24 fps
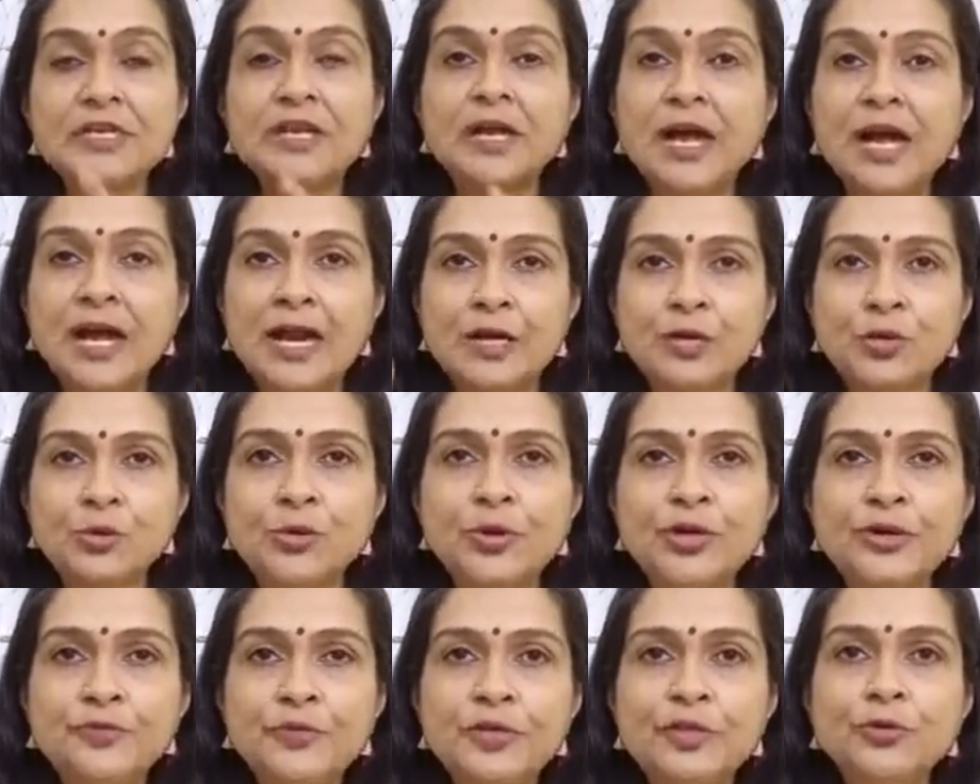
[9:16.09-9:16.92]
I'll do
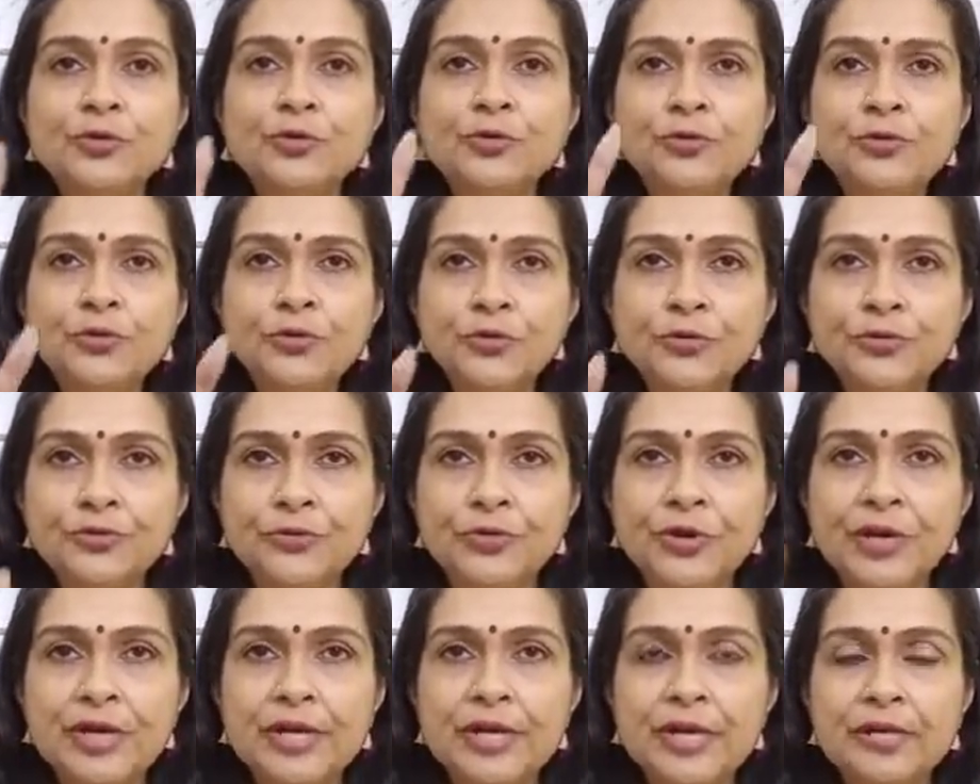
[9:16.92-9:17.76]
it with you
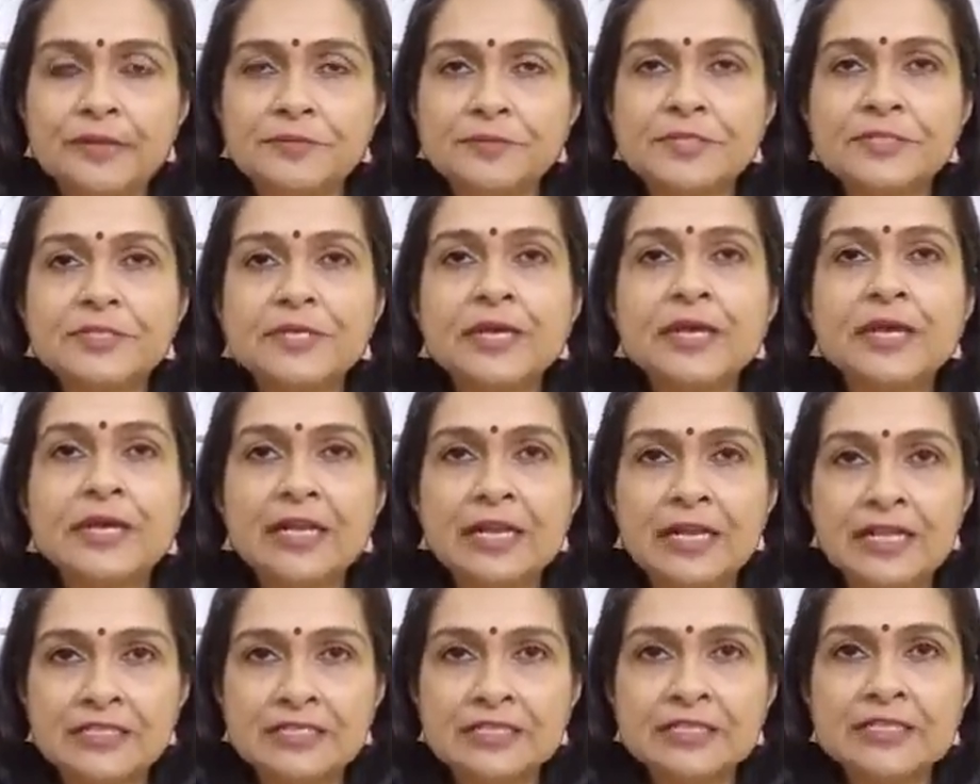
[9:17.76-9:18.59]
3 times.
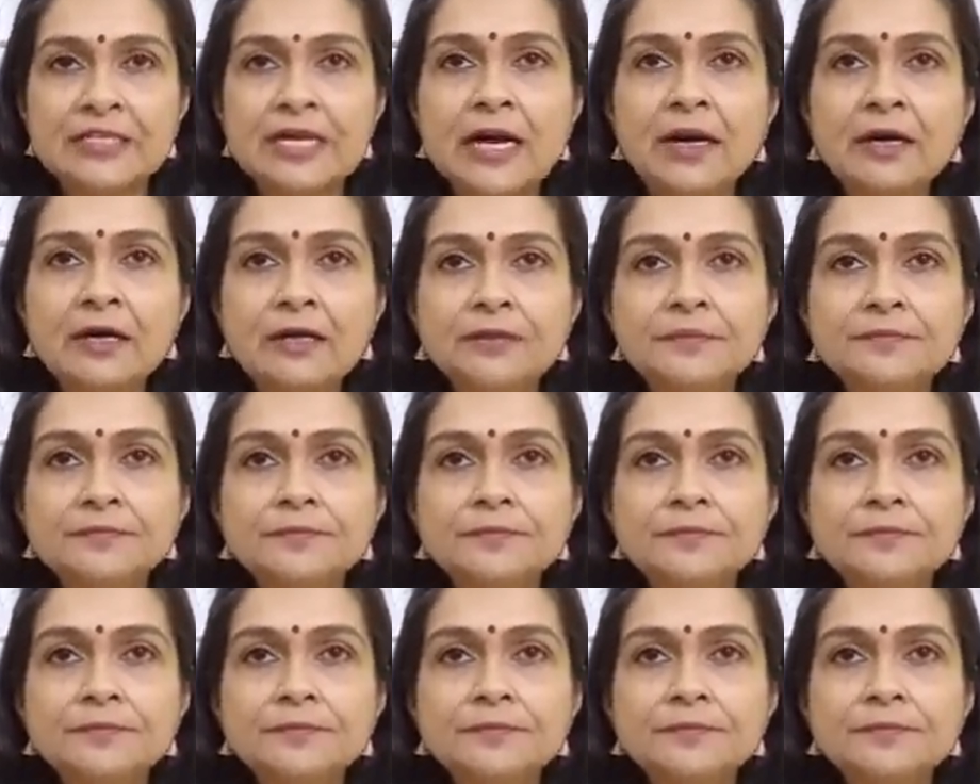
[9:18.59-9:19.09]
Let's start.